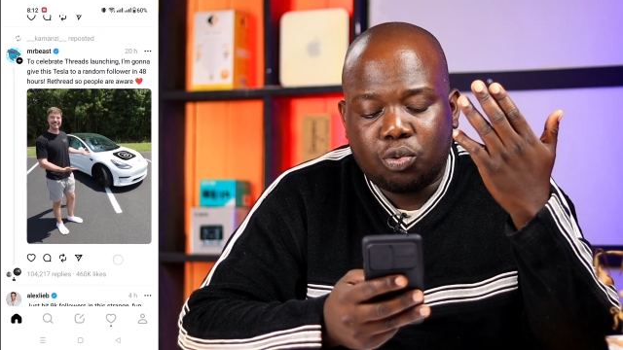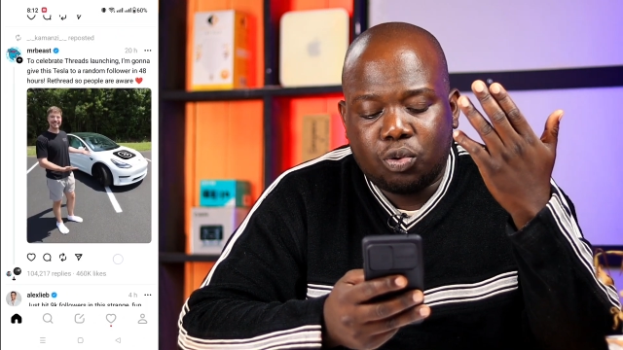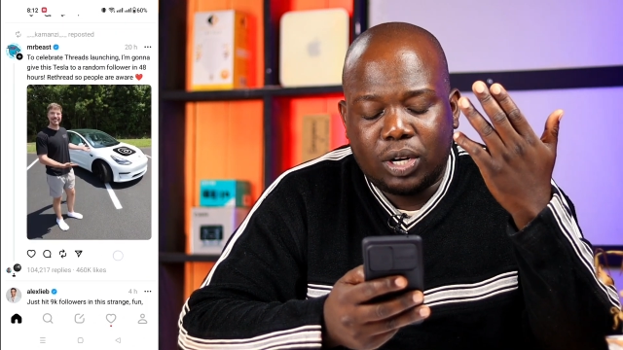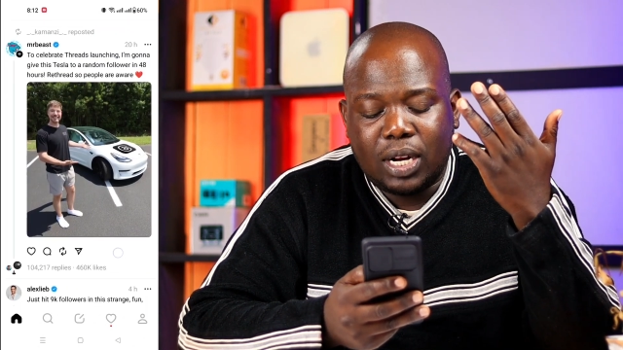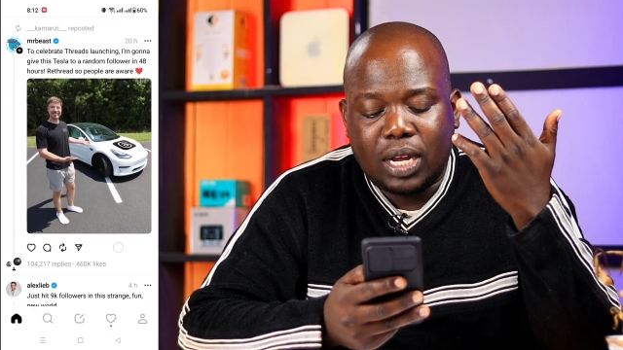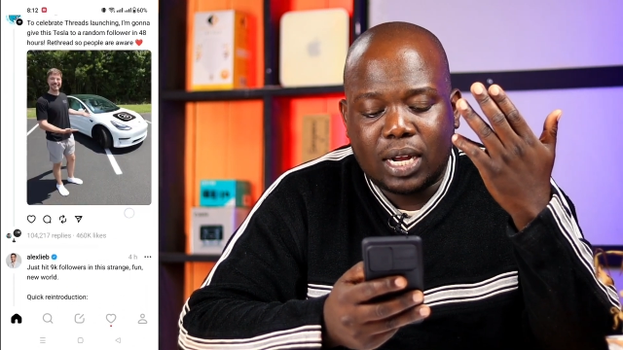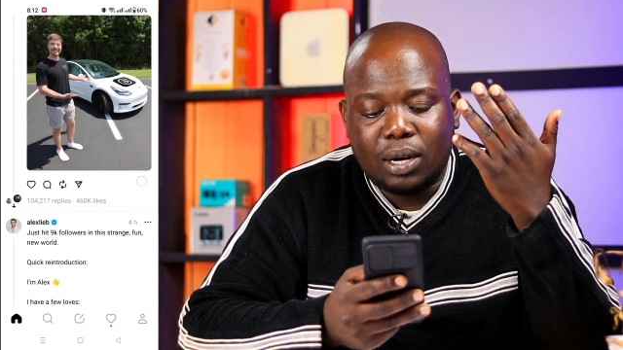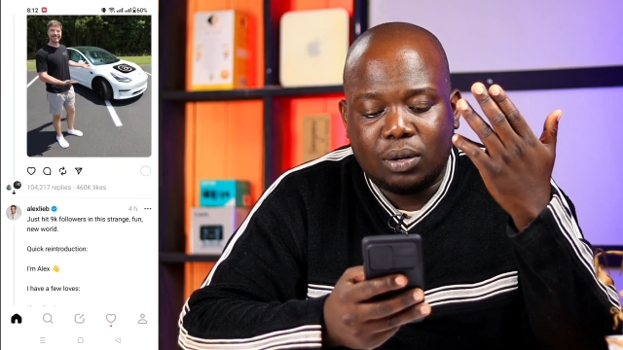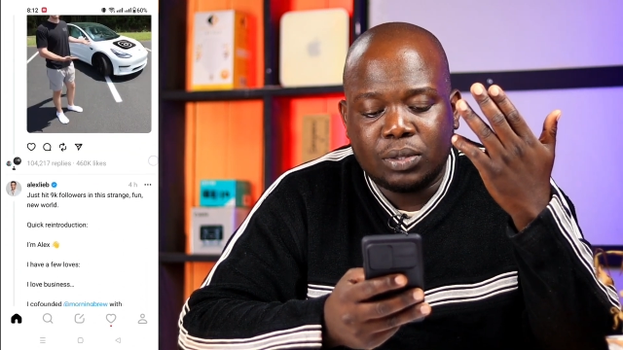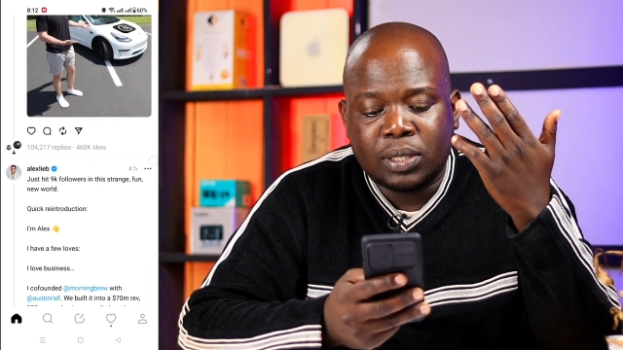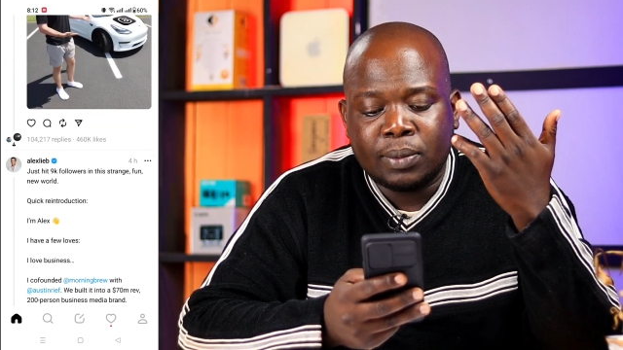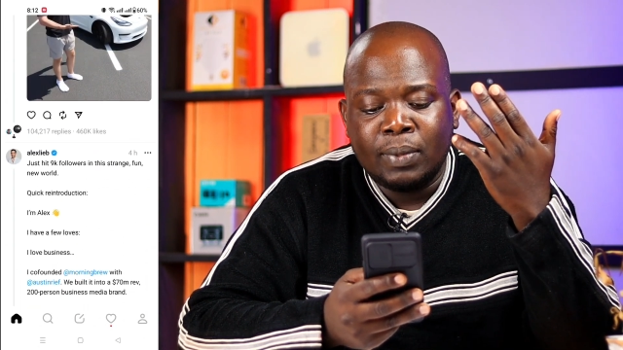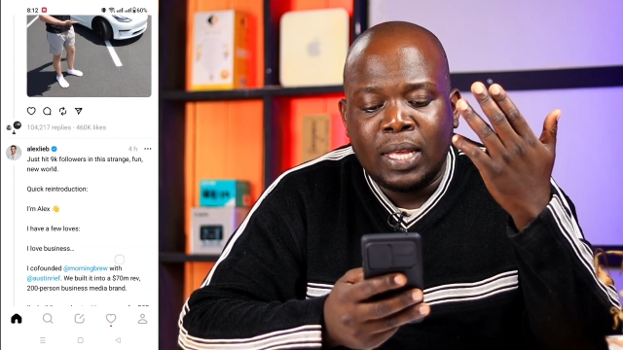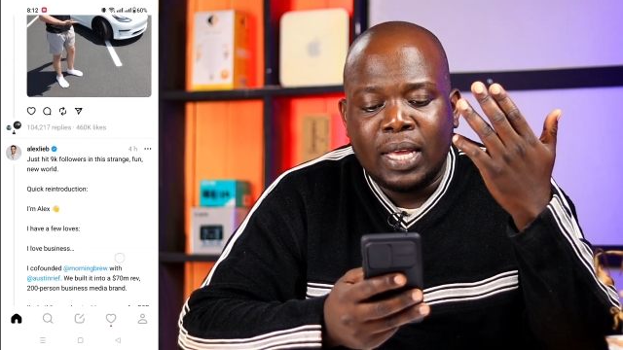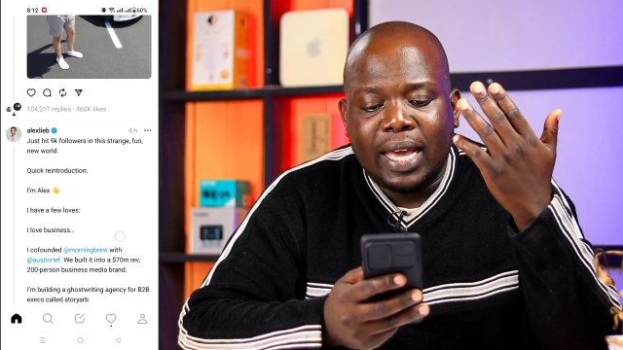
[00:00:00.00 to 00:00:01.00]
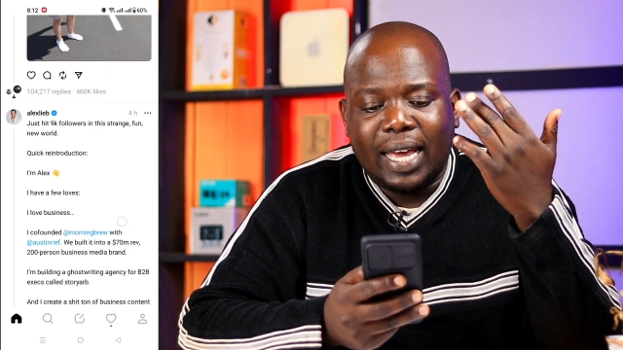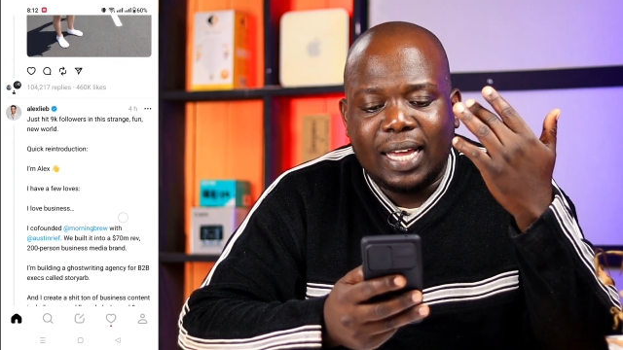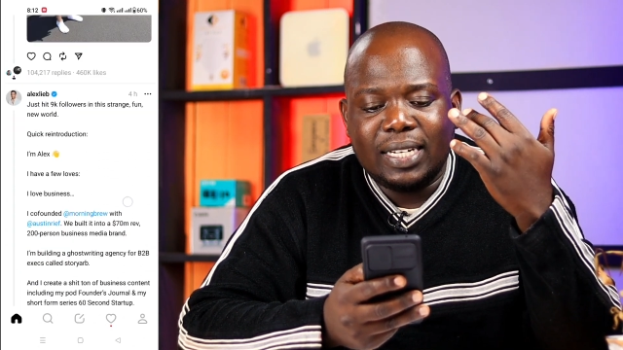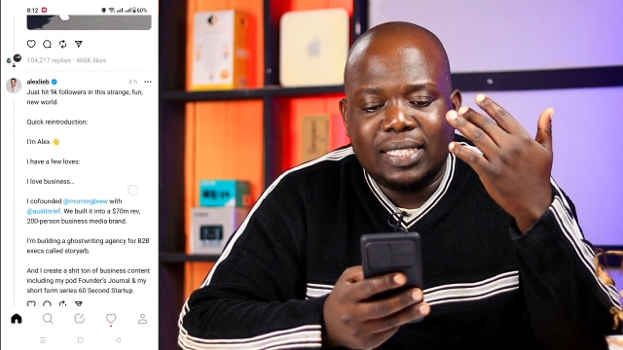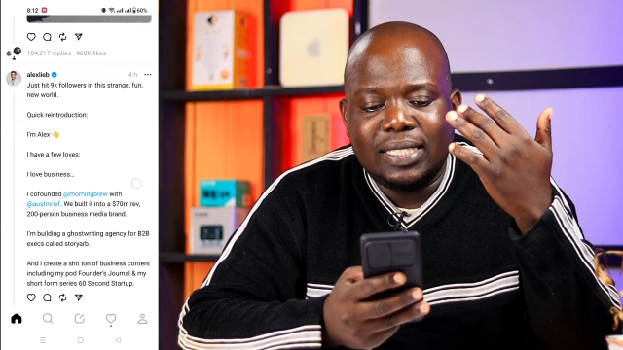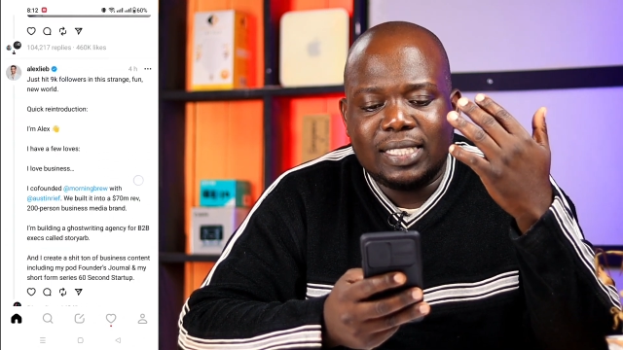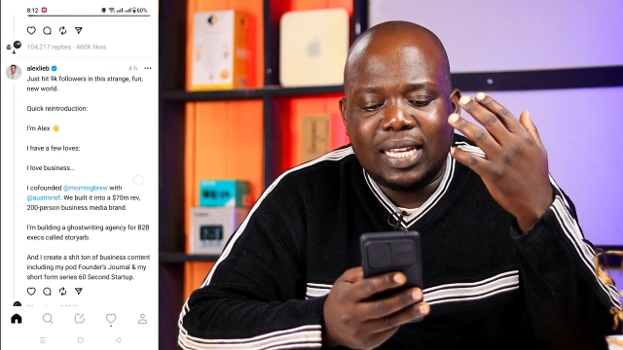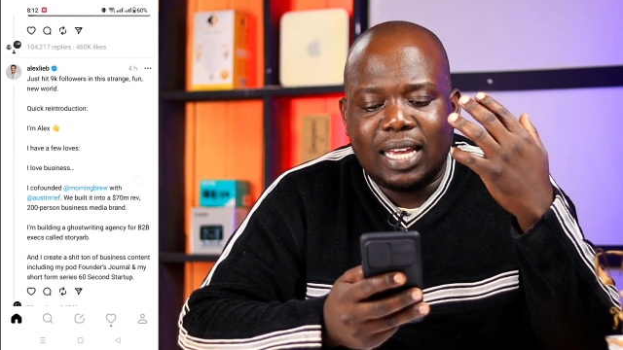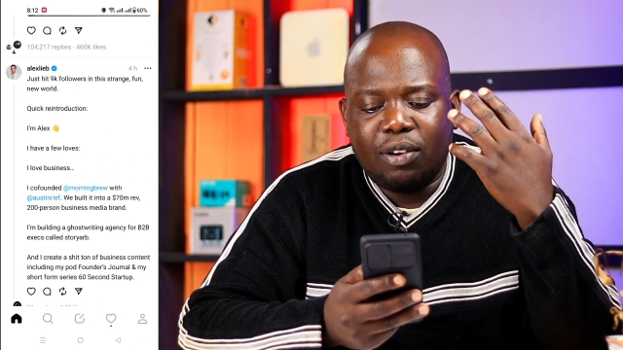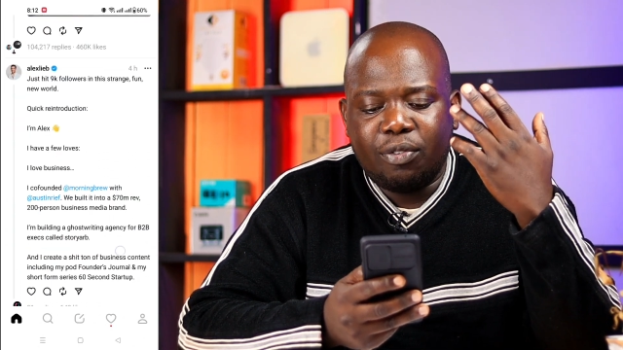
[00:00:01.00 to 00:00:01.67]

Thread account, and